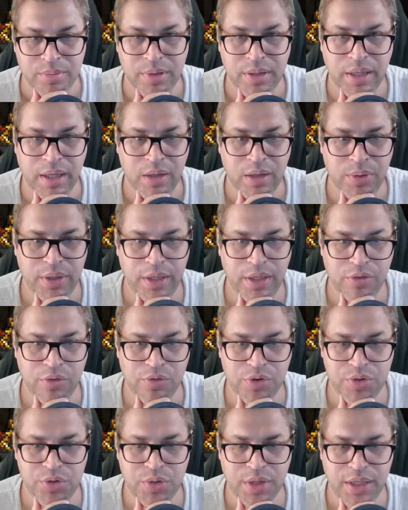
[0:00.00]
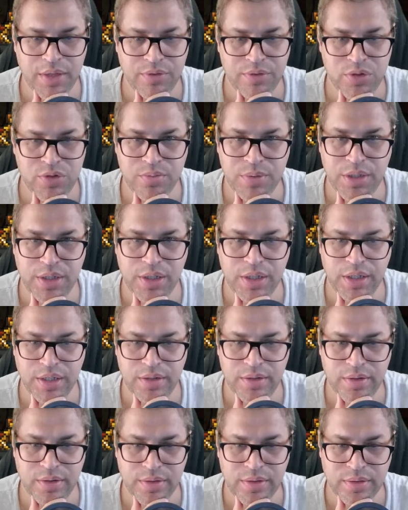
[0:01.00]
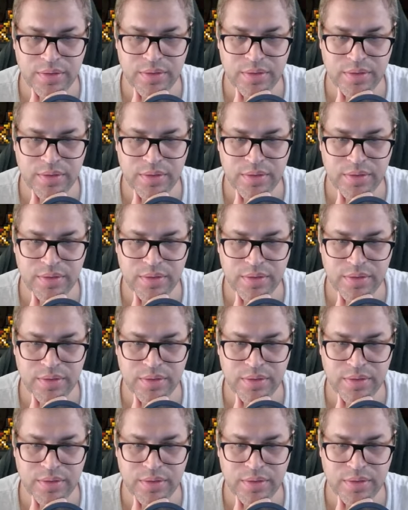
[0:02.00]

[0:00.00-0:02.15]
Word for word: But now we have overdrive, it should be the end.